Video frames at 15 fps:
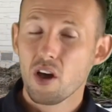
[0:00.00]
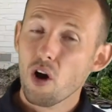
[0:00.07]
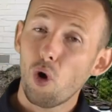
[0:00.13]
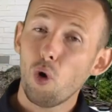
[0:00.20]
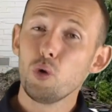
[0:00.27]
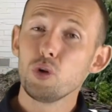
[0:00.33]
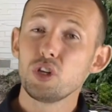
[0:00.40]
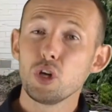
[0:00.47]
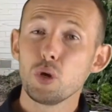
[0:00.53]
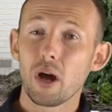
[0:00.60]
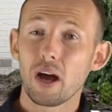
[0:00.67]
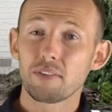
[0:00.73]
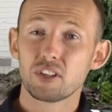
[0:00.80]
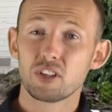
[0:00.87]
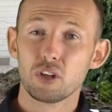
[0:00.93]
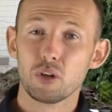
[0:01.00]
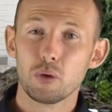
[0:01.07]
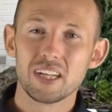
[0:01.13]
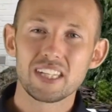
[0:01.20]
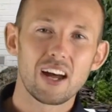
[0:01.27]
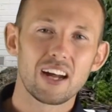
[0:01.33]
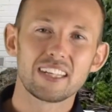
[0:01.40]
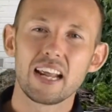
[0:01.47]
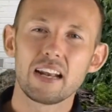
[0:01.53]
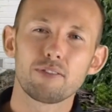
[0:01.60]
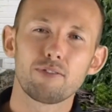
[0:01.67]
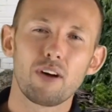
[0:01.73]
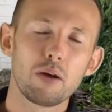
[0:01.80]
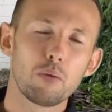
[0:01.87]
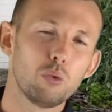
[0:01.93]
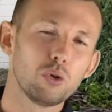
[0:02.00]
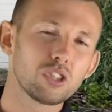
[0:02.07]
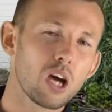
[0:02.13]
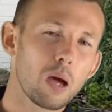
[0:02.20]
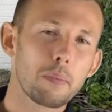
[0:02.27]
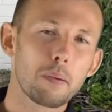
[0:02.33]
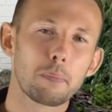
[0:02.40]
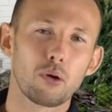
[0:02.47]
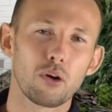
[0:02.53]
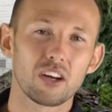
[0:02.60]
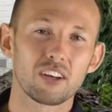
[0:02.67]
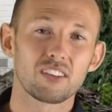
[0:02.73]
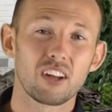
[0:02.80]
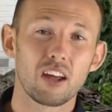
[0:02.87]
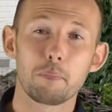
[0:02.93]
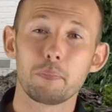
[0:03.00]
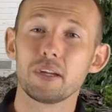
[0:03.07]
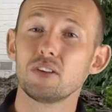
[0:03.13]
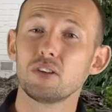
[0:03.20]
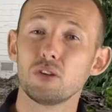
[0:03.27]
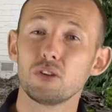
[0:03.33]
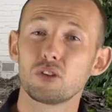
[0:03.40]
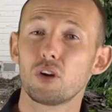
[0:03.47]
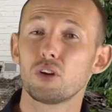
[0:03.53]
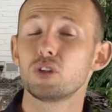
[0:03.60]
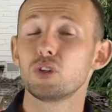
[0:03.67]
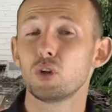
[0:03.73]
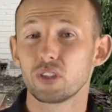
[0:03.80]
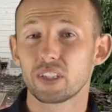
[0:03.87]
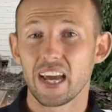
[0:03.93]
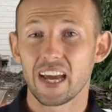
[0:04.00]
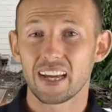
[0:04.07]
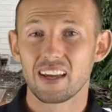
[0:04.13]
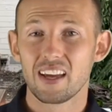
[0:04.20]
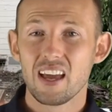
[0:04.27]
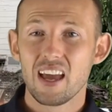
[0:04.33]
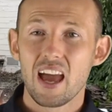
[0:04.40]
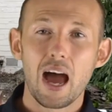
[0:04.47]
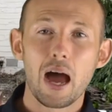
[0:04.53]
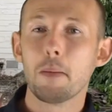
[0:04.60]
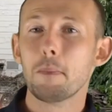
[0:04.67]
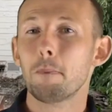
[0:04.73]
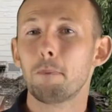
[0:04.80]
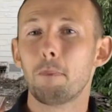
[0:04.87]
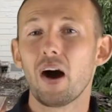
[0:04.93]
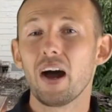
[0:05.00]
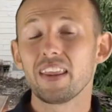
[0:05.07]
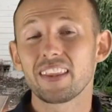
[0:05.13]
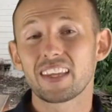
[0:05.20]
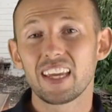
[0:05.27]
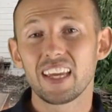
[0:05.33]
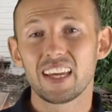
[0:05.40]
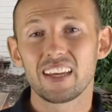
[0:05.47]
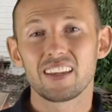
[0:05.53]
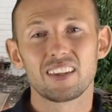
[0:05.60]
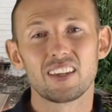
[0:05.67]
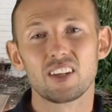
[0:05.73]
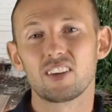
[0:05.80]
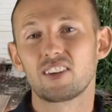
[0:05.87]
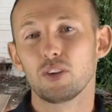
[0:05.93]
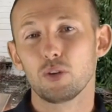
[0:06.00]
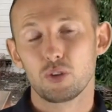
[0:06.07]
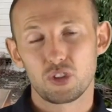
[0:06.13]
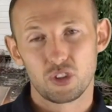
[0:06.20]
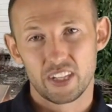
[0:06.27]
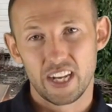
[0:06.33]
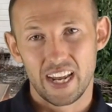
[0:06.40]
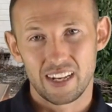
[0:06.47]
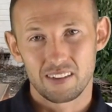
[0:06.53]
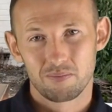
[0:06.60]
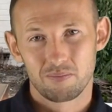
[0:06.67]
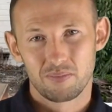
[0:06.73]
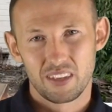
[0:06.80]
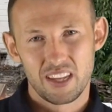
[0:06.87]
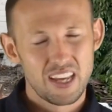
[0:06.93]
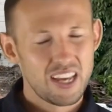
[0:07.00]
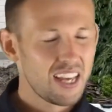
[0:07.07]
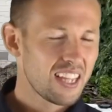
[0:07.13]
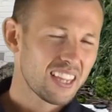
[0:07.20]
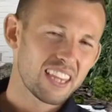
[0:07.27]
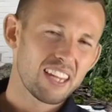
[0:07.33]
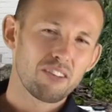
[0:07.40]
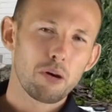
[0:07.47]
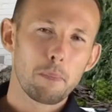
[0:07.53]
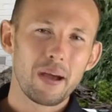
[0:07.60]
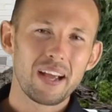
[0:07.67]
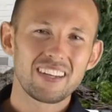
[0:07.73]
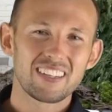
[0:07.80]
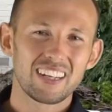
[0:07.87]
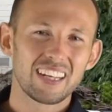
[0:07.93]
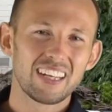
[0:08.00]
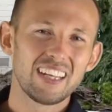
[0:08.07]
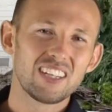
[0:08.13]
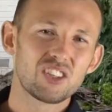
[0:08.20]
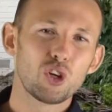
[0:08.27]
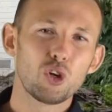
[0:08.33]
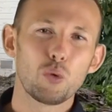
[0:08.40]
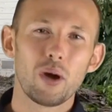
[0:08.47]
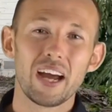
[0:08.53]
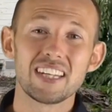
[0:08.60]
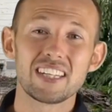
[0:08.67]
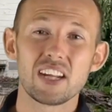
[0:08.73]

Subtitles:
All you have to do is identify what type of products have been used on your deck and buy the kit that suits your deck. There are basically two ways